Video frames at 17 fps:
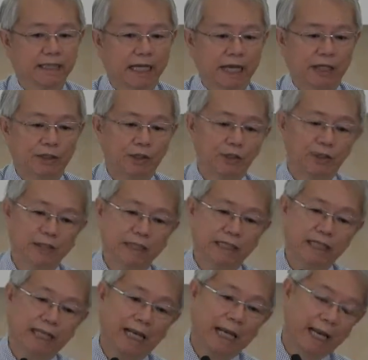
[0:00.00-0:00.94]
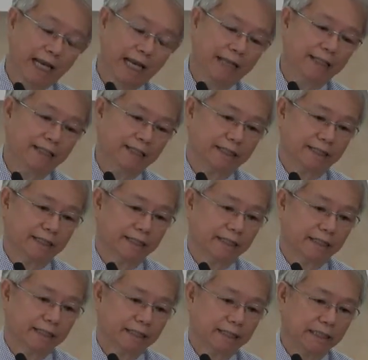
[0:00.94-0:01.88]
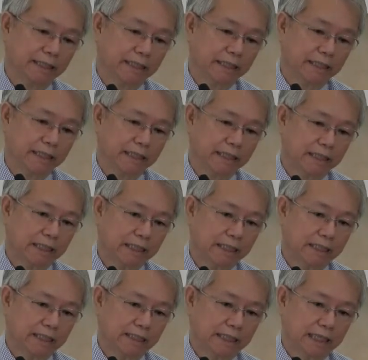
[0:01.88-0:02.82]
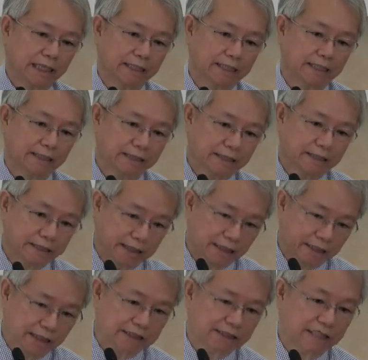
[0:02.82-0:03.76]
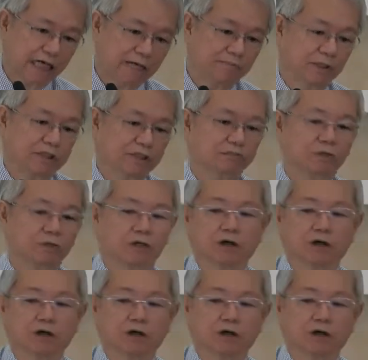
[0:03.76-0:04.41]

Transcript: And only later that the disciples were